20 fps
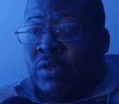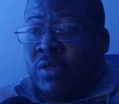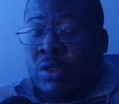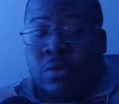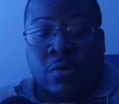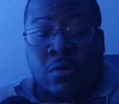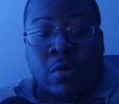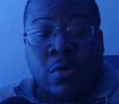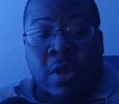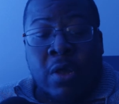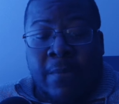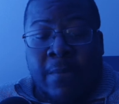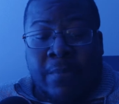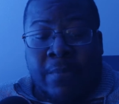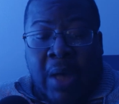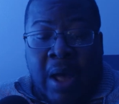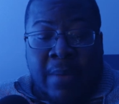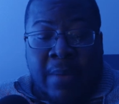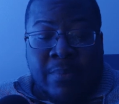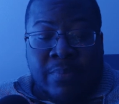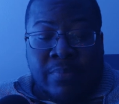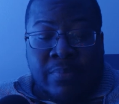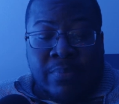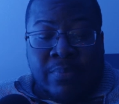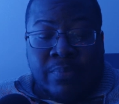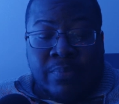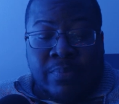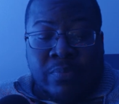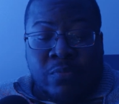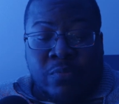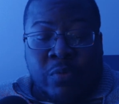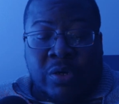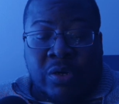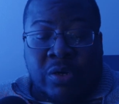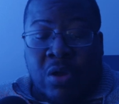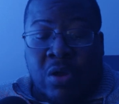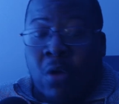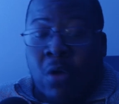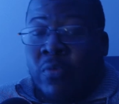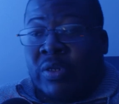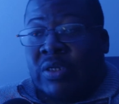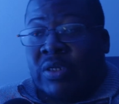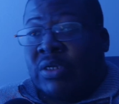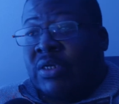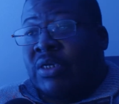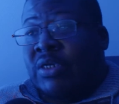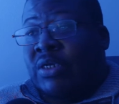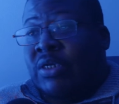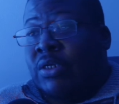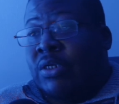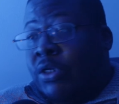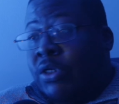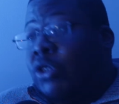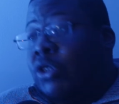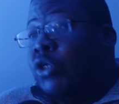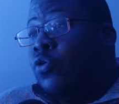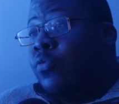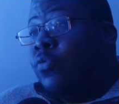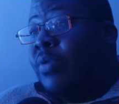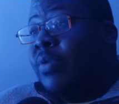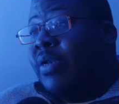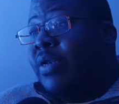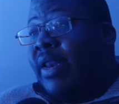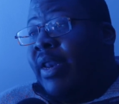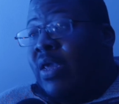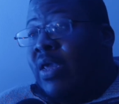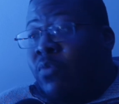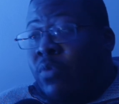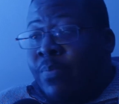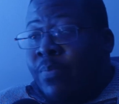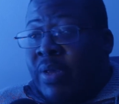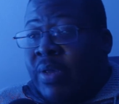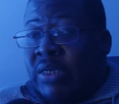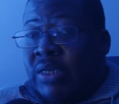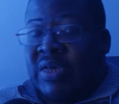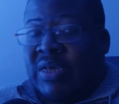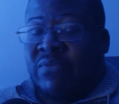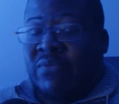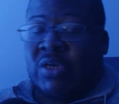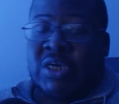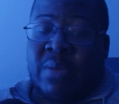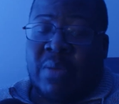So I would go into this assuming that he would beat seven J,